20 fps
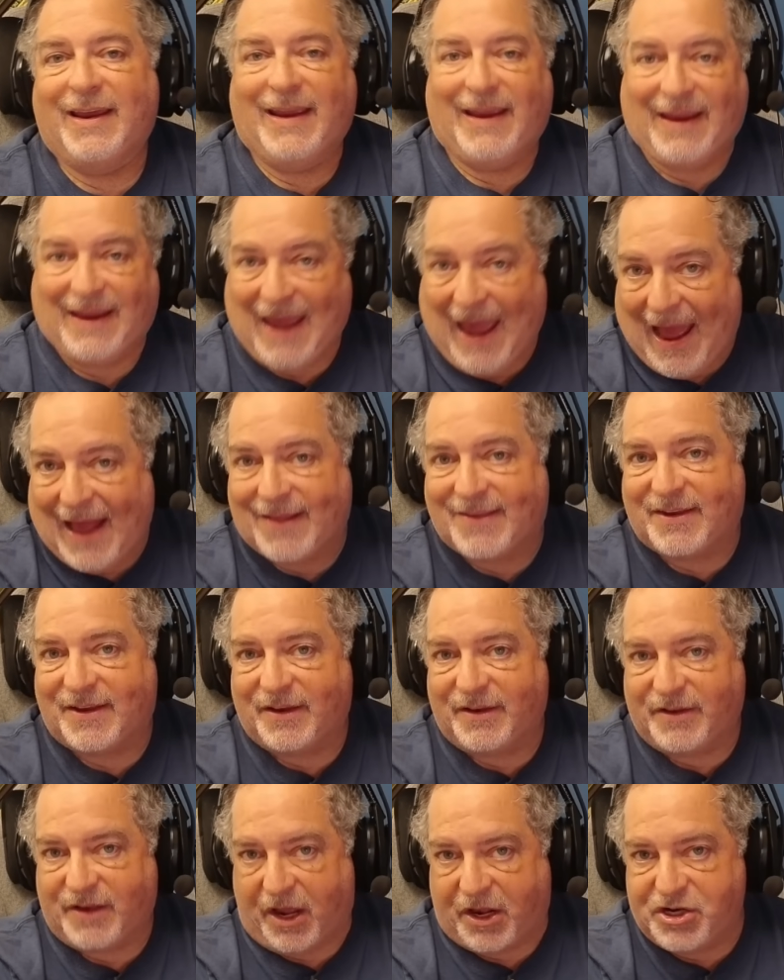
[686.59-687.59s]
get
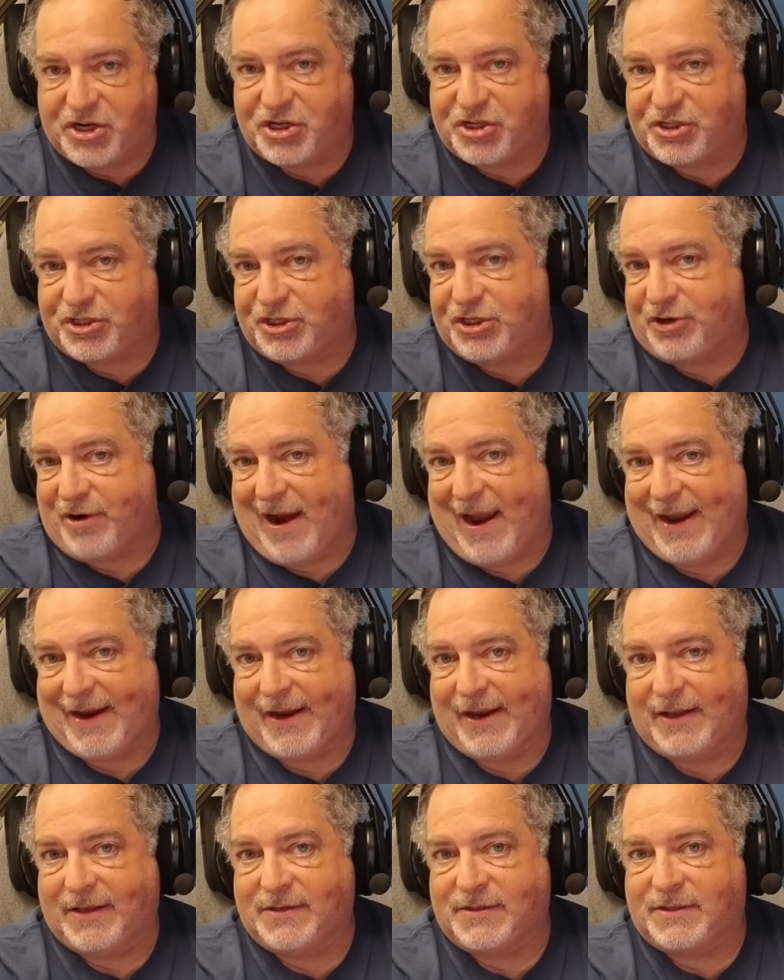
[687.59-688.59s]
Dungeons and
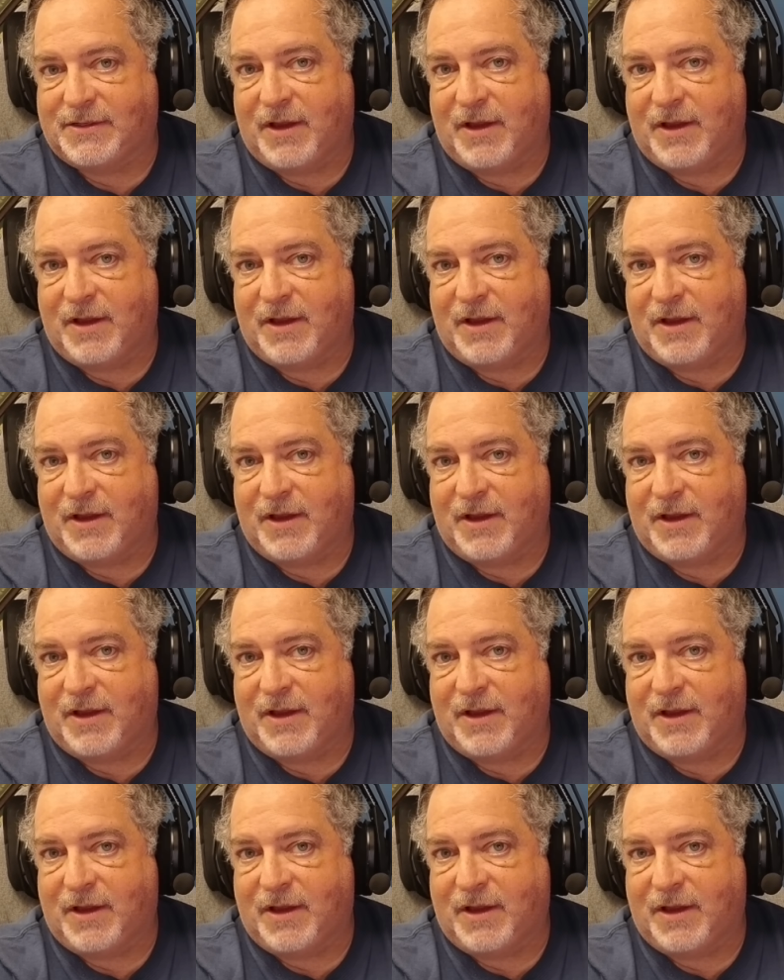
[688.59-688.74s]
Dragons,